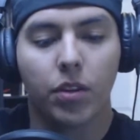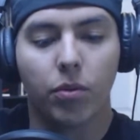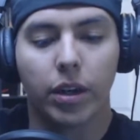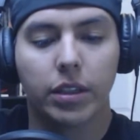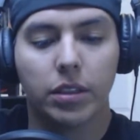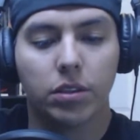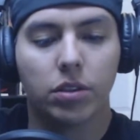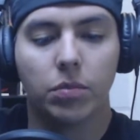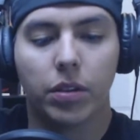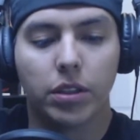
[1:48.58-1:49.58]
directed to
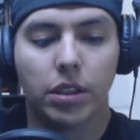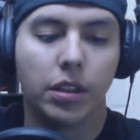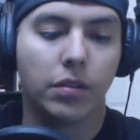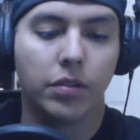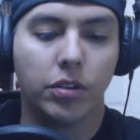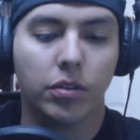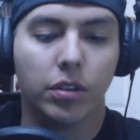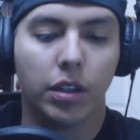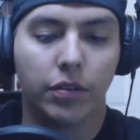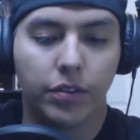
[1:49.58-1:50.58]
the President
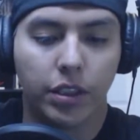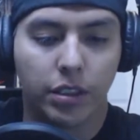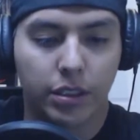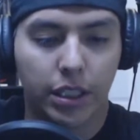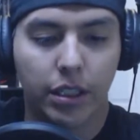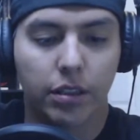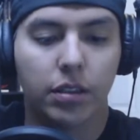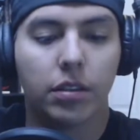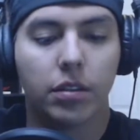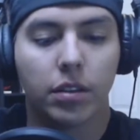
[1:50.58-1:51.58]
of the Senate.
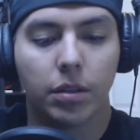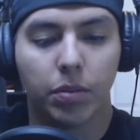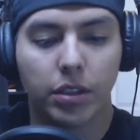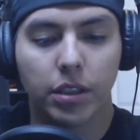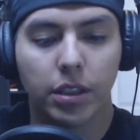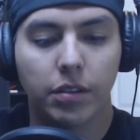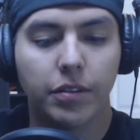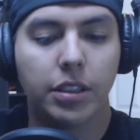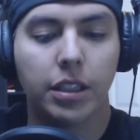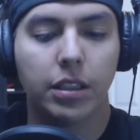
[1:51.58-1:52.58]
The President of
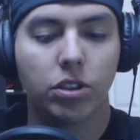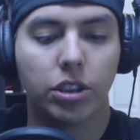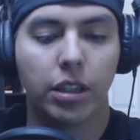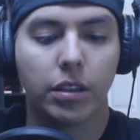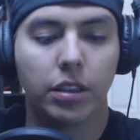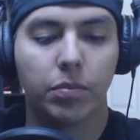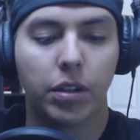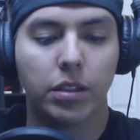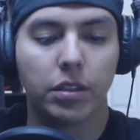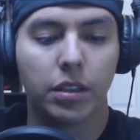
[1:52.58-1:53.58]
the Senate shall, in the
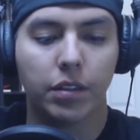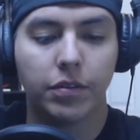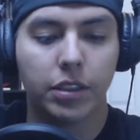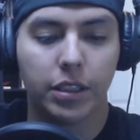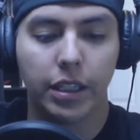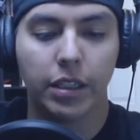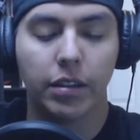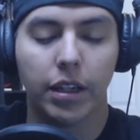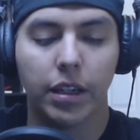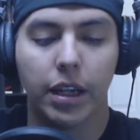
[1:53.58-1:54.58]
presence of the Senate
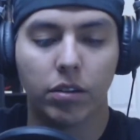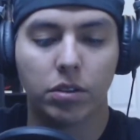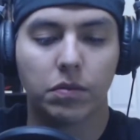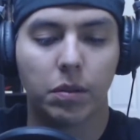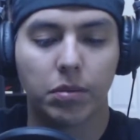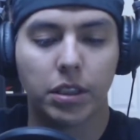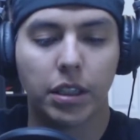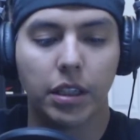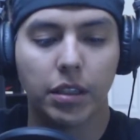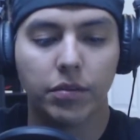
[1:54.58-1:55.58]
and House of
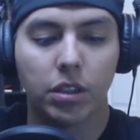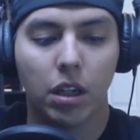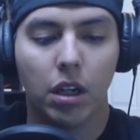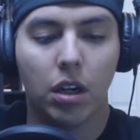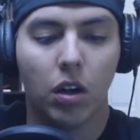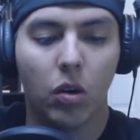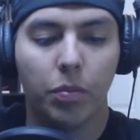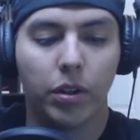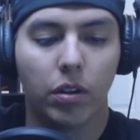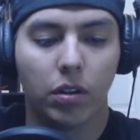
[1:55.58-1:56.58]
Representatives,
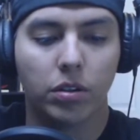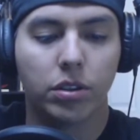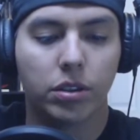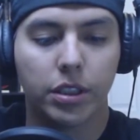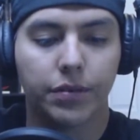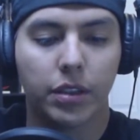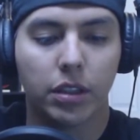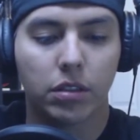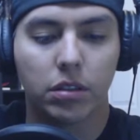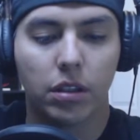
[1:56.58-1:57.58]
open all the
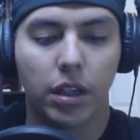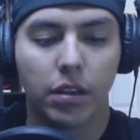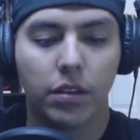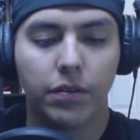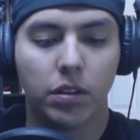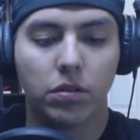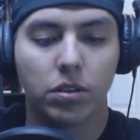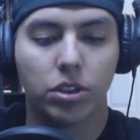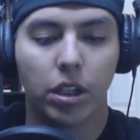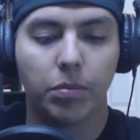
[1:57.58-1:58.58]
certificates, and the votes
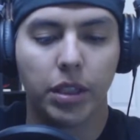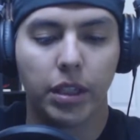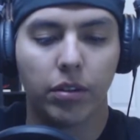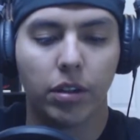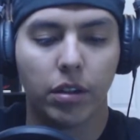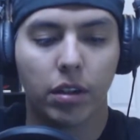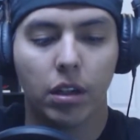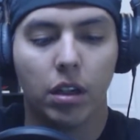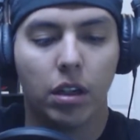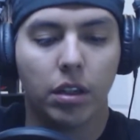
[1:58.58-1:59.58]
shall be counted.
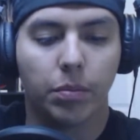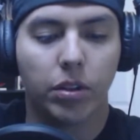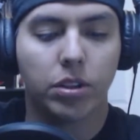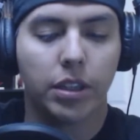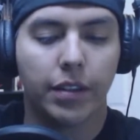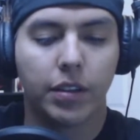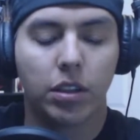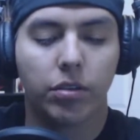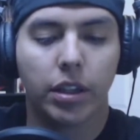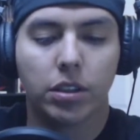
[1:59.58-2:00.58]
The person having the
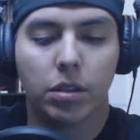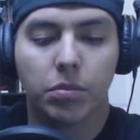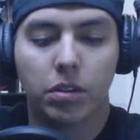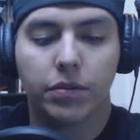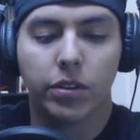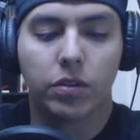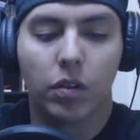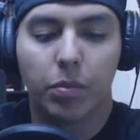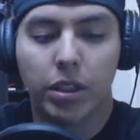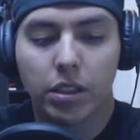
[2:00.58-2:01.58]
greatest number of votes
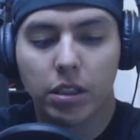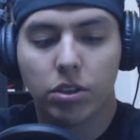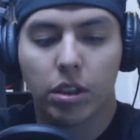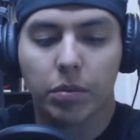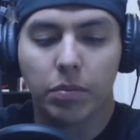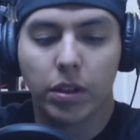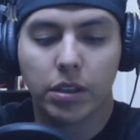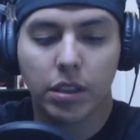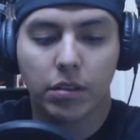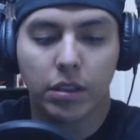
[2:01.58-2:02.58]
for president shall be
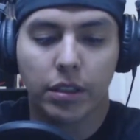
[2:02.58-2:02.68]
president,